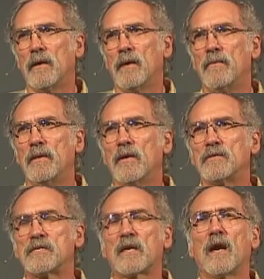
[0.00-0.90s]
I mean, they're
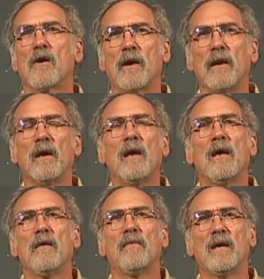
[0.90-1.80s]
scary.
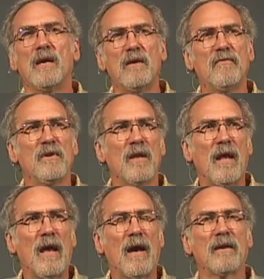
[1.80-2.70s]
They even
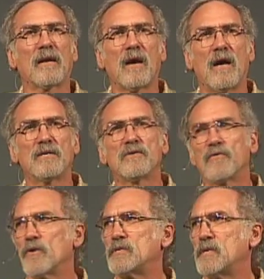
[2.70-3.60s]
had a
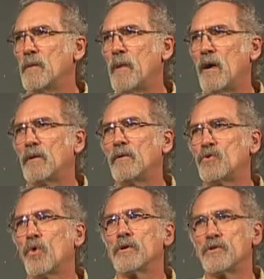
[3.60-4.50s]
controversy about
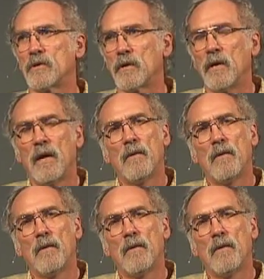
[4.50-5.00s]
torture.